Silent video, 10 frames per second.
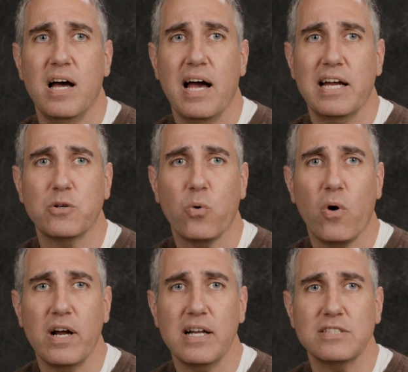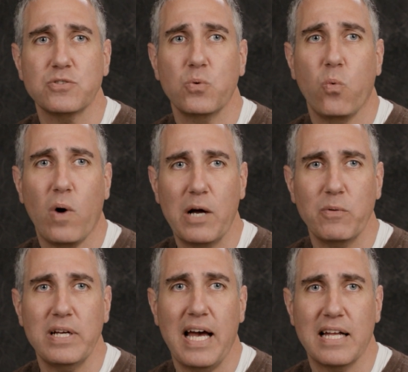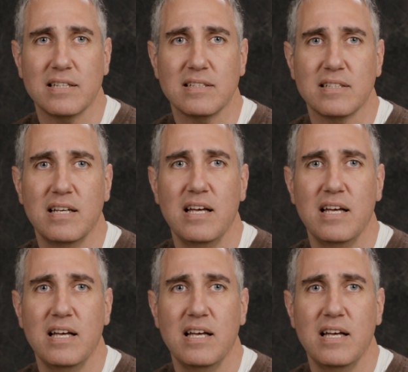I inquired as to why we hadn't,